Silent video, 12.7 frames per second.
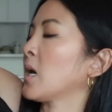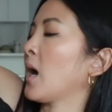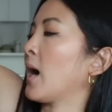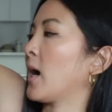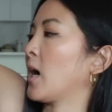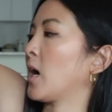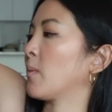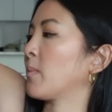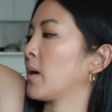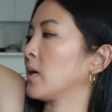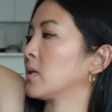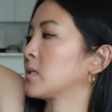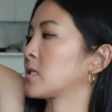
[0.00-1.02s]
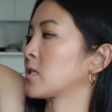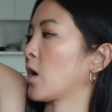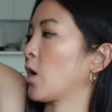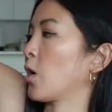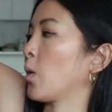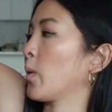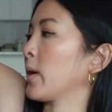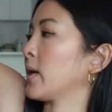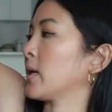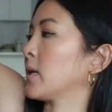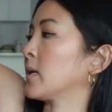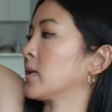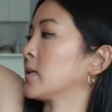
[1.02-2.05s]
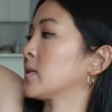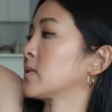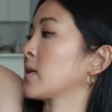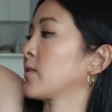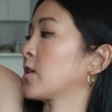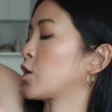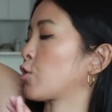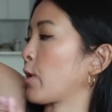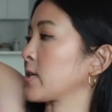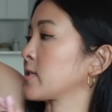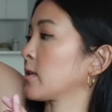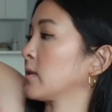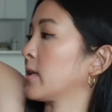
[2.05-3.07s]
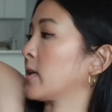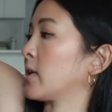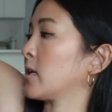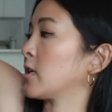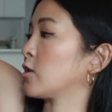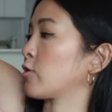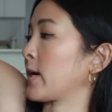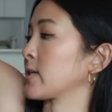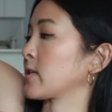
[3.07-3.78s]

Um, so it is the trestle linen dress.